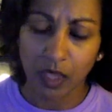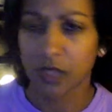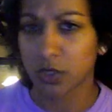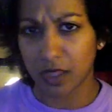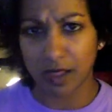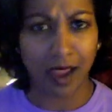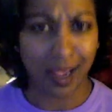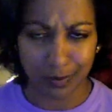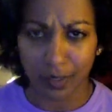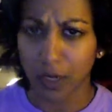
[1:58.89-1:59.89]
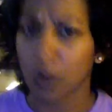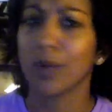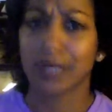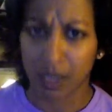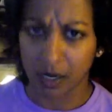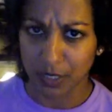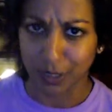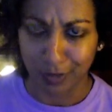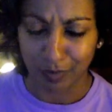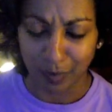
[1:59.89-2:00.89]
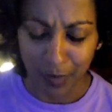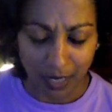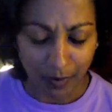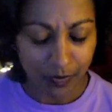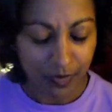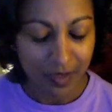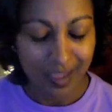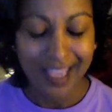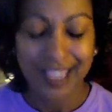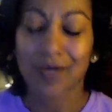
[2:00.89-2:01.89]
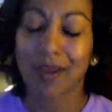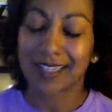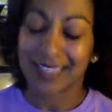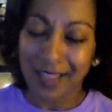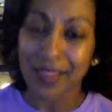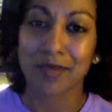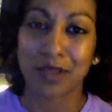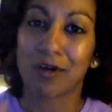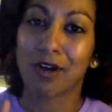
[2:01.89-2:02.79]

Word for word: And so then they ask me, you know, what's a concierge MVP? So I tell them, you know,